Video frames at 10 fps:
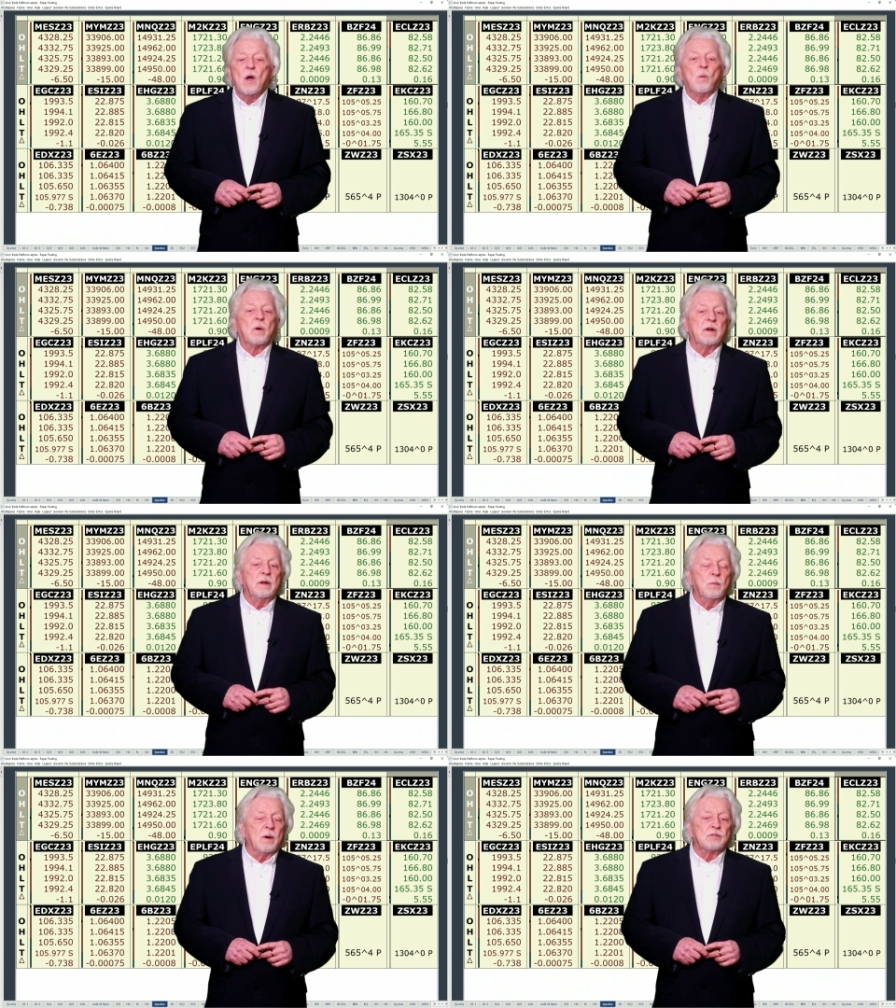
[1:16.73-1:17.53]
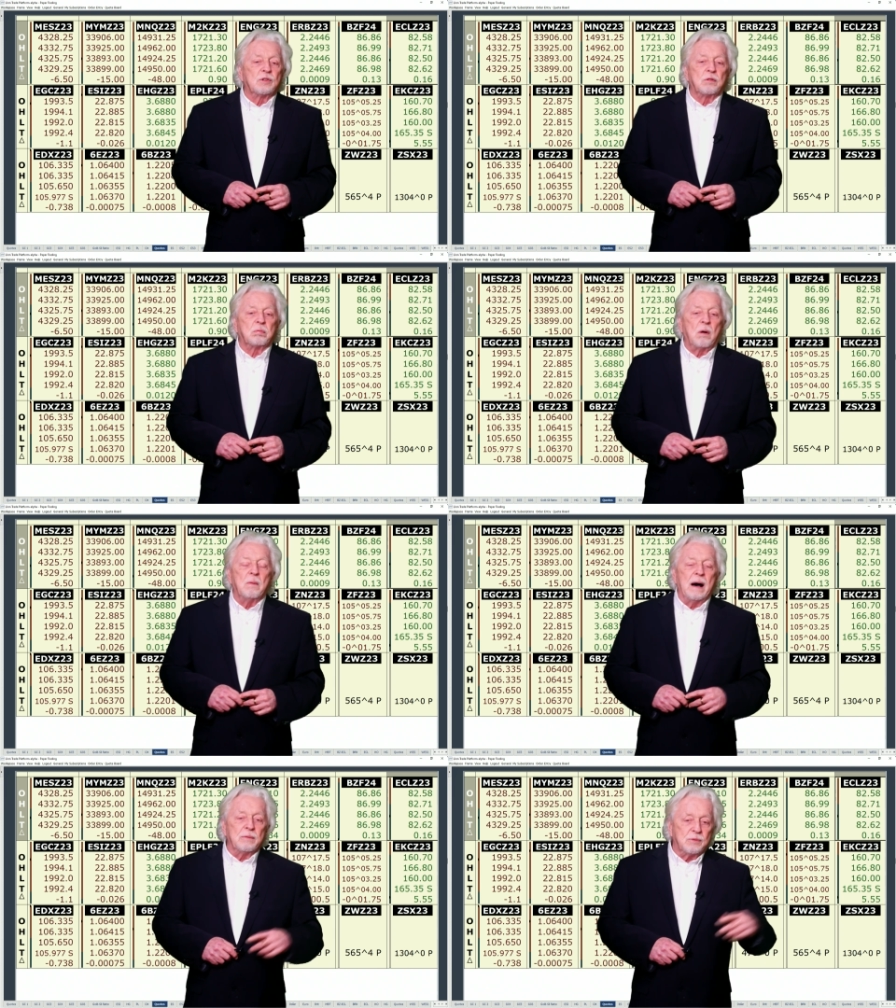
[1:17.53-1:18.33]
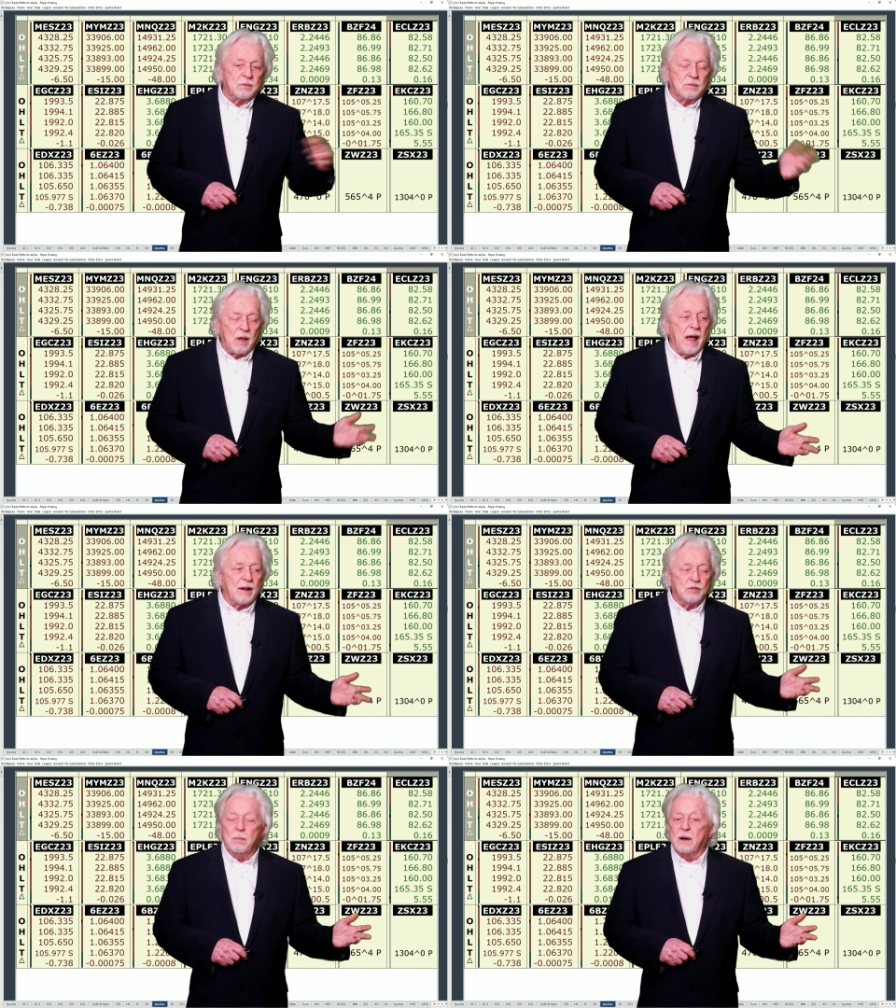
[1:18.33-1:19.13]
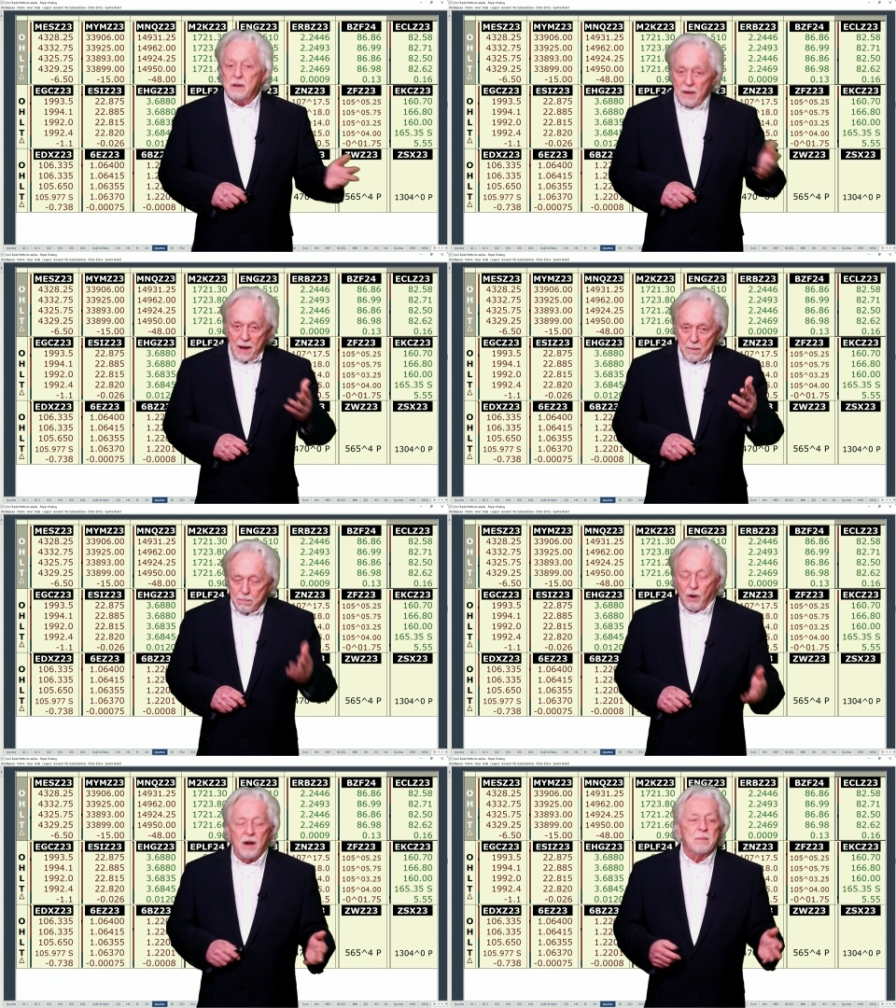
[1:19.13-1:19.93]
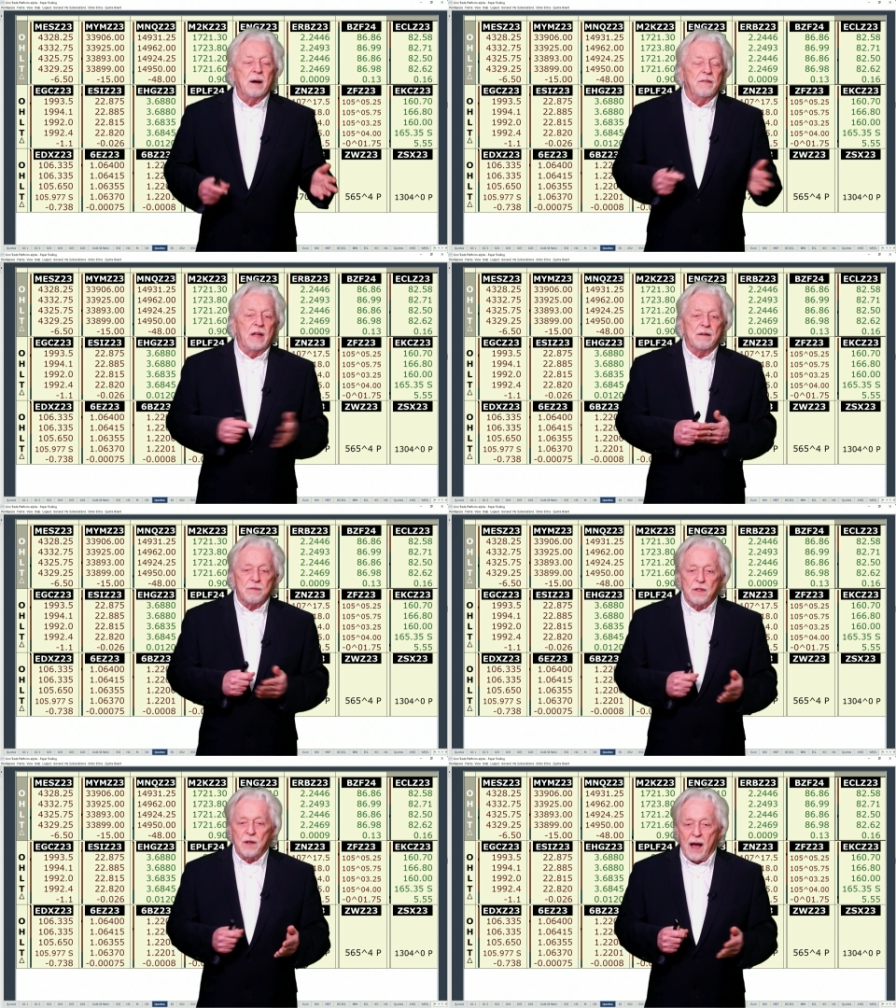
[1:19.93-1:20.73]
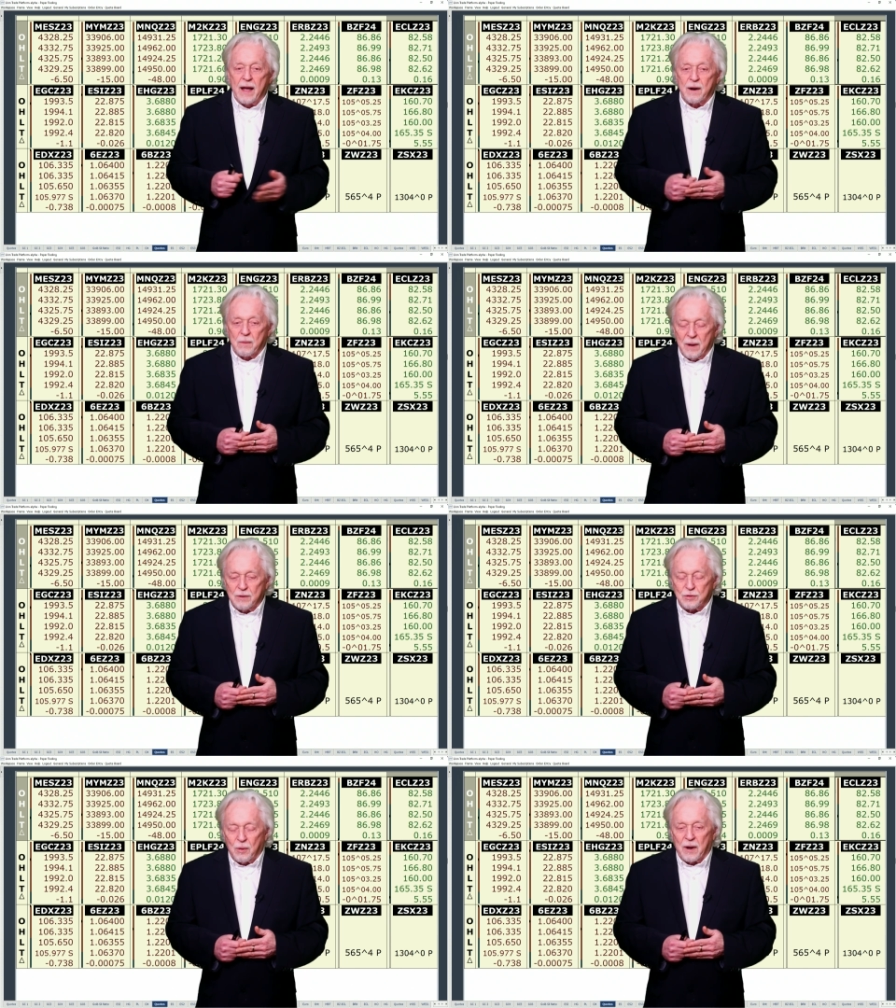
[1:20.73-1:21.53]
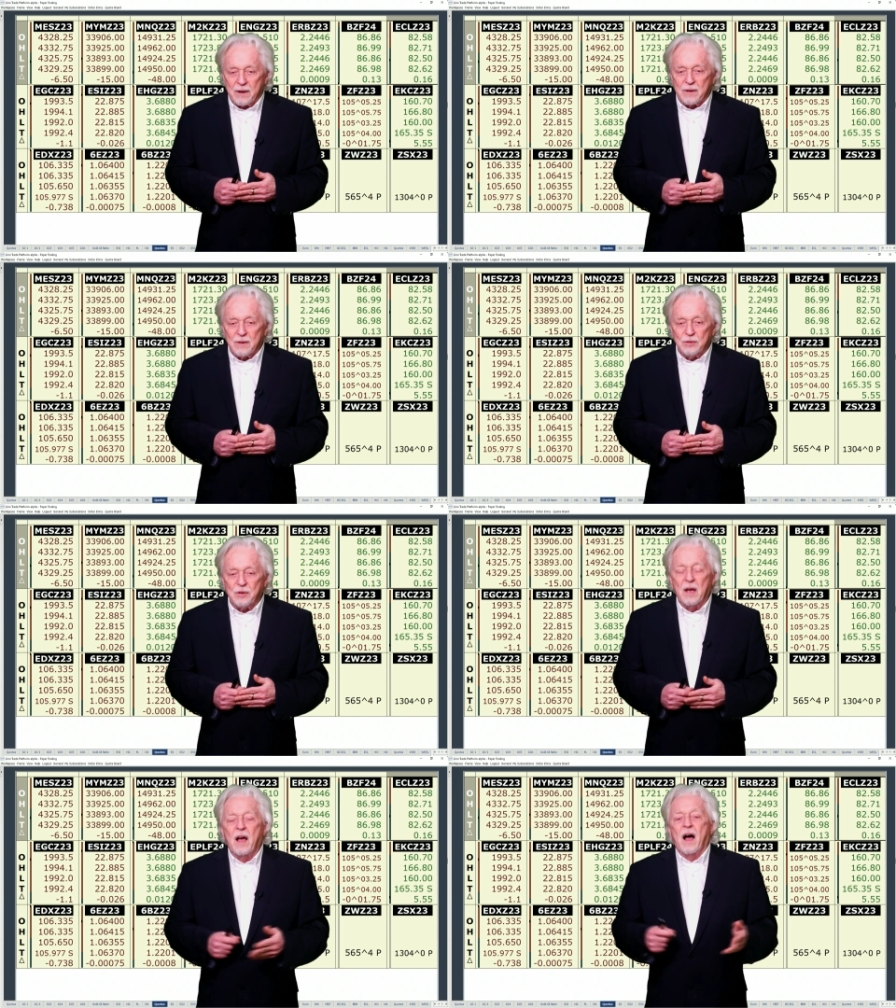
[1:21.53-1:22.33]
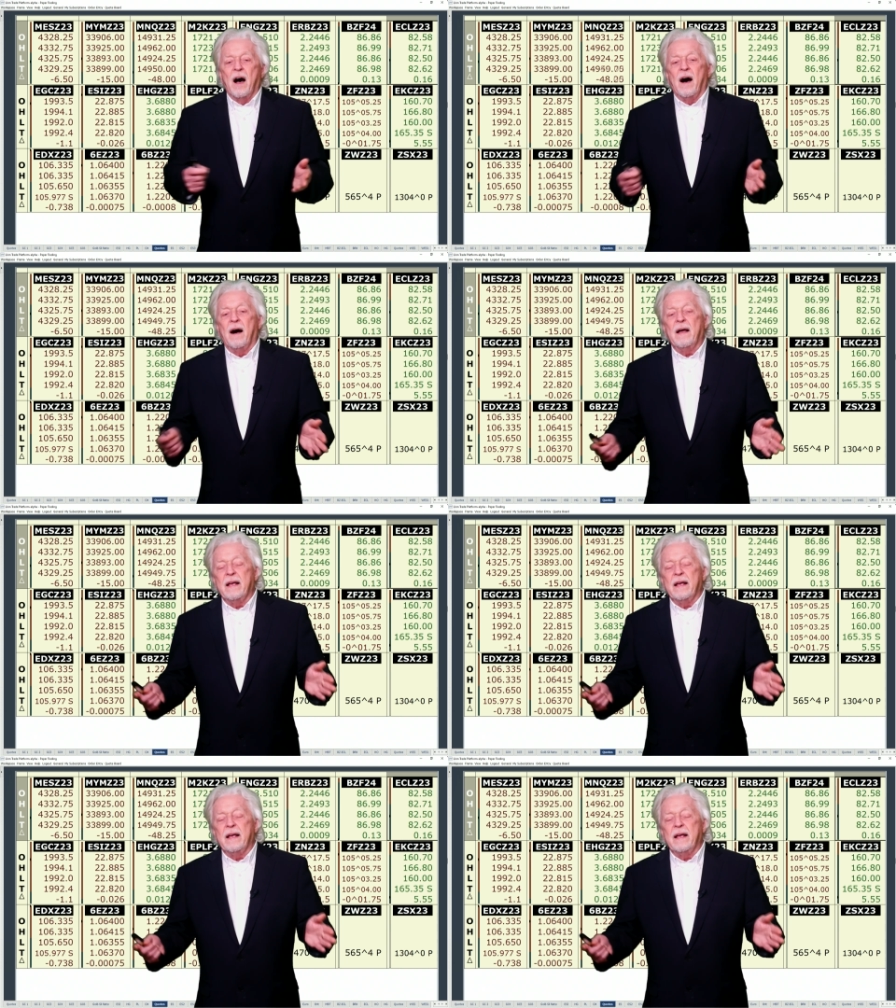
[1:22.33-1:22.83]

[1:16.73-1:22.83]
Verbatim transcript: where he wants to throw out tax money i applaud him on that for the irs auditors uh,